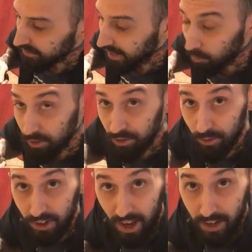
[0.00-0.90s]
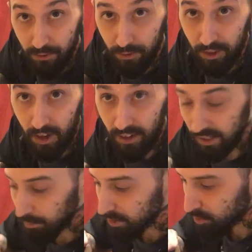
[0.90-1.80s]
Now with your knife, cut
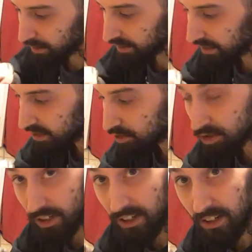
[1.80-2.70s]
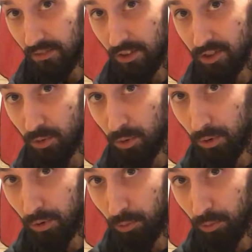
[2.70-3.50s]
in between each individual